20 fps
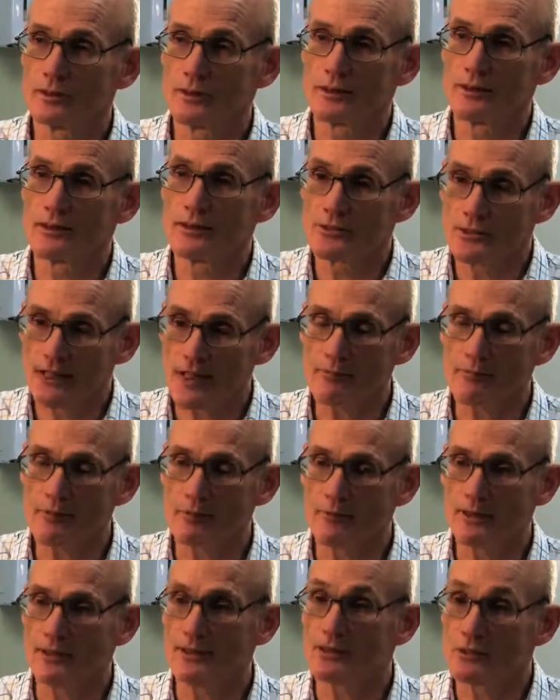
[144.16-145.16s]
escape the
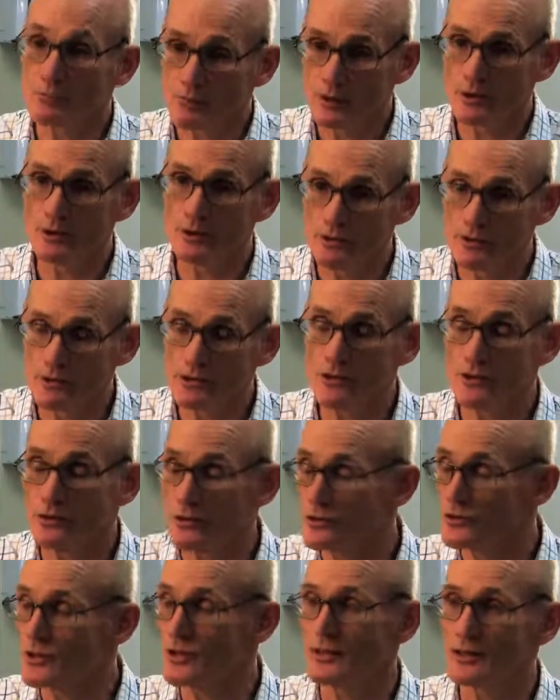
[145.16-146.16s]
meat is purged, and you
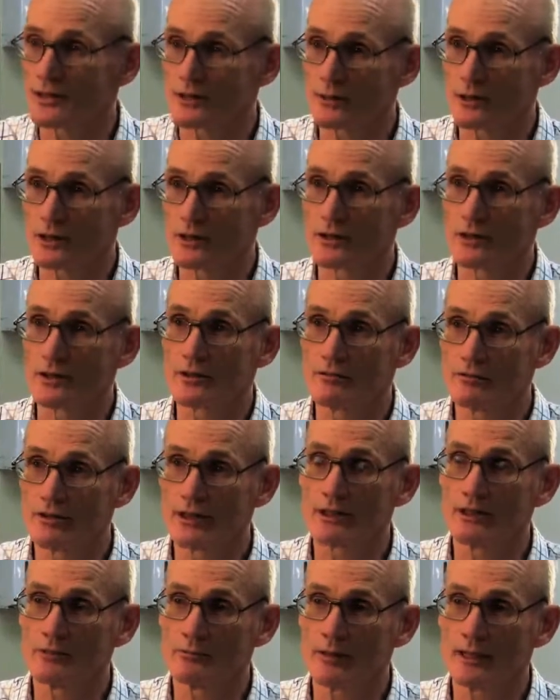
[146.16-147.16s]
see that quite a lot in
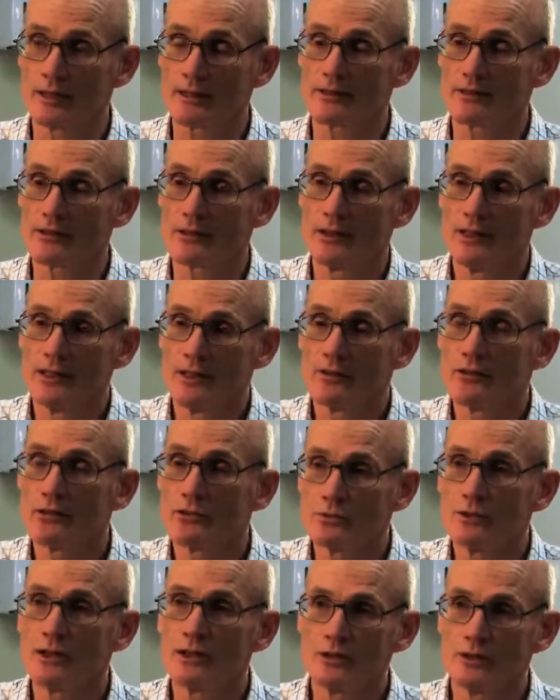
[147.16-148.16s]
vacuum bags. There's
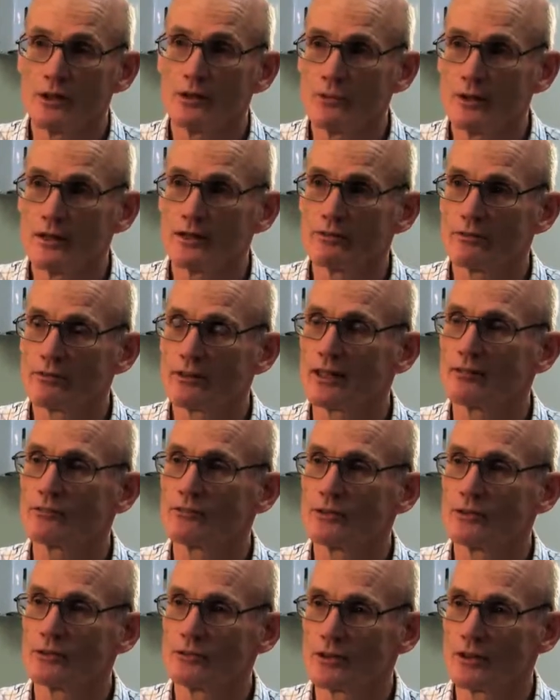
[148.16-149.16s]
really nowhere for that
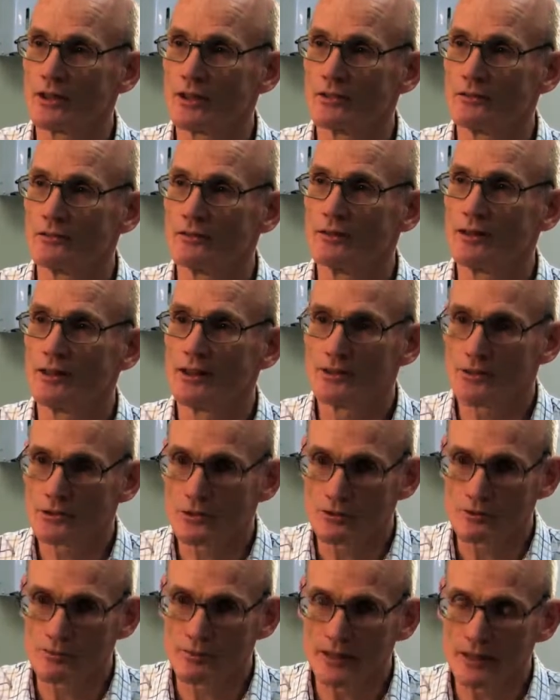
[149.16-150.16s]
fluid to go. So
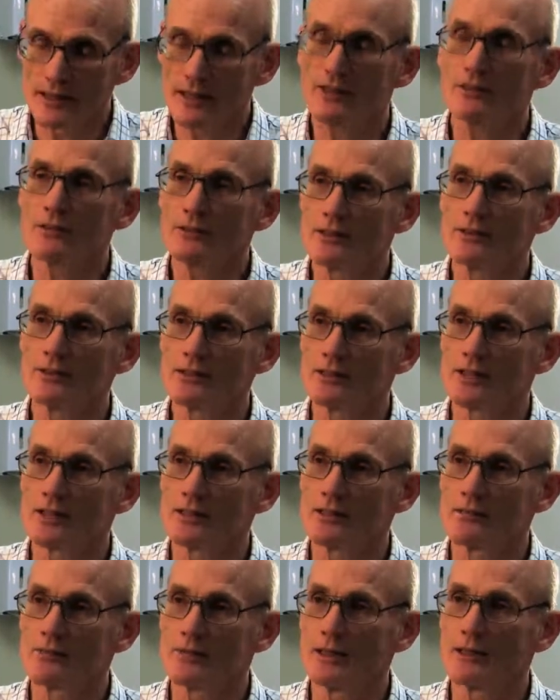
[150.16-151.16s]
it's being held inside
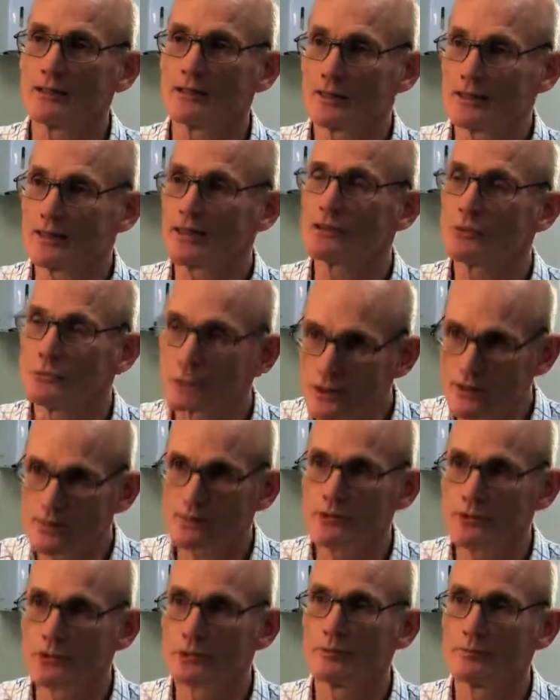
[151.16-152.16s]
the meat, and it gets
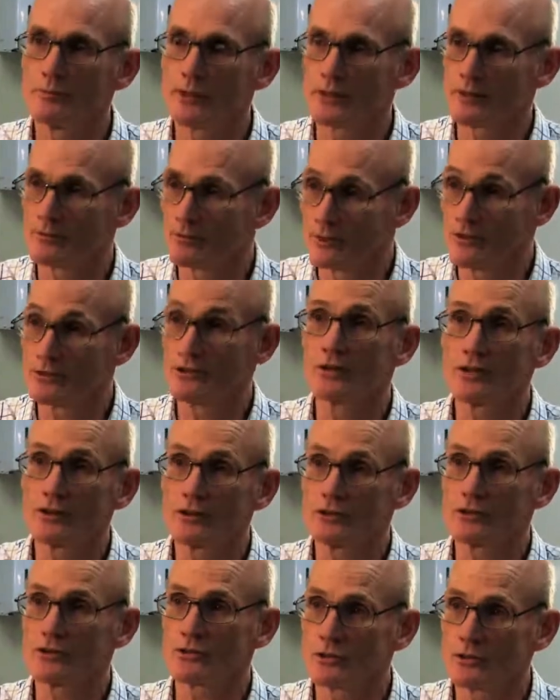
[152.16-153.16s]
reabsorbed by the meat during
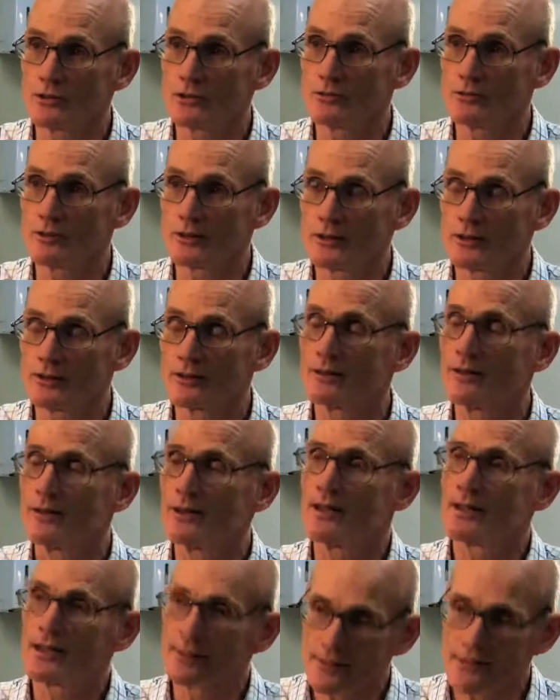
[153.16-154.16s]
the storage period,
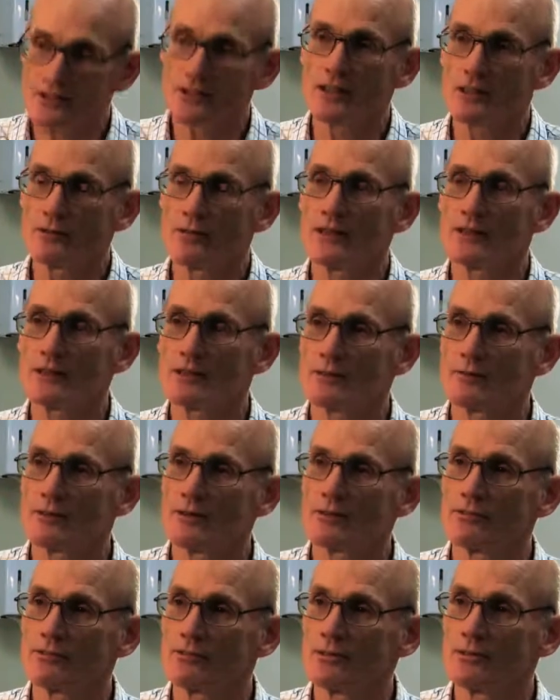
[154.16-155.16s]
and that generates some of
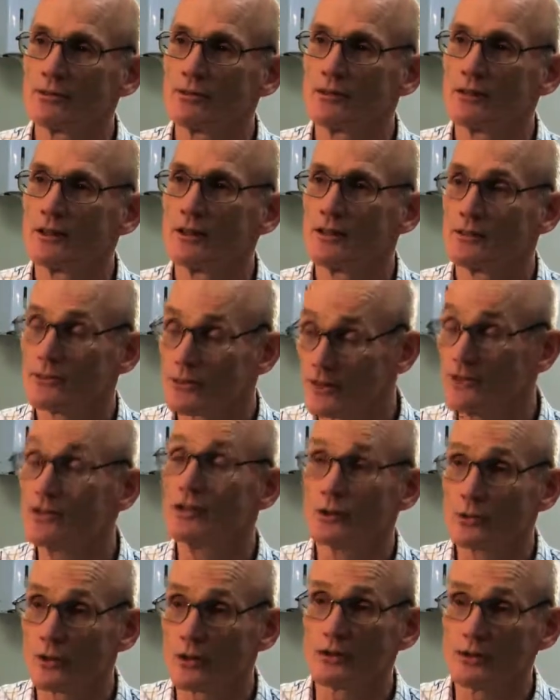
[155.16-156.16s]
the eating
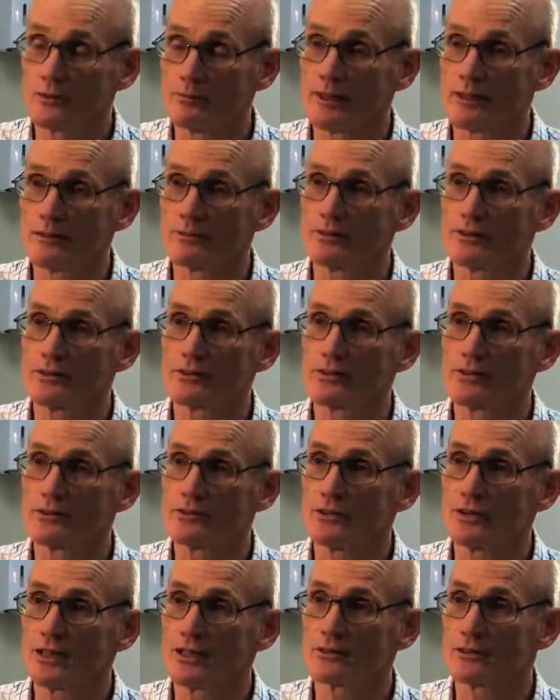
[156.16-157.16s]
quality benefits that
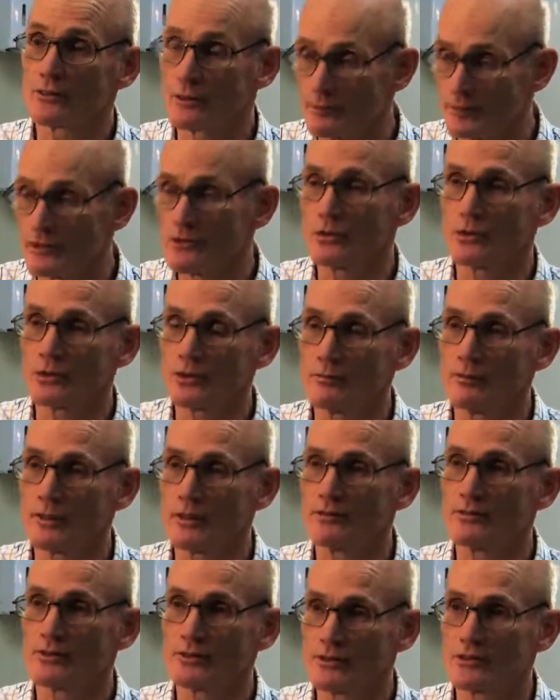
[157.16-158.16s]
you get, the meat quality
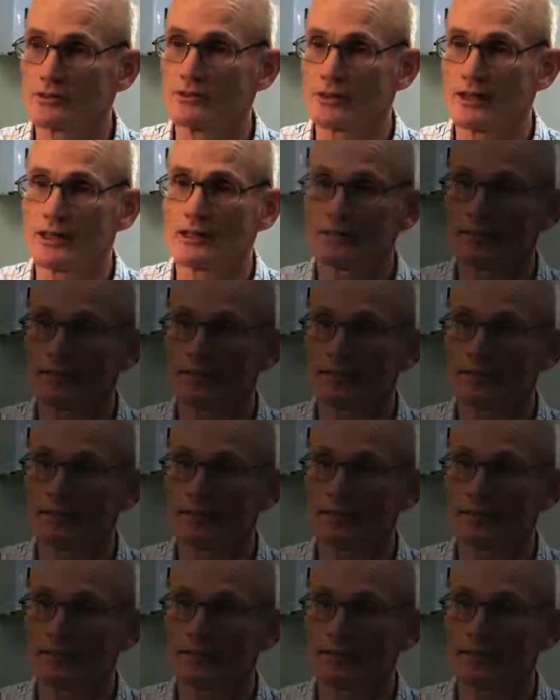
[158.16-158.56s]
benefits that you get.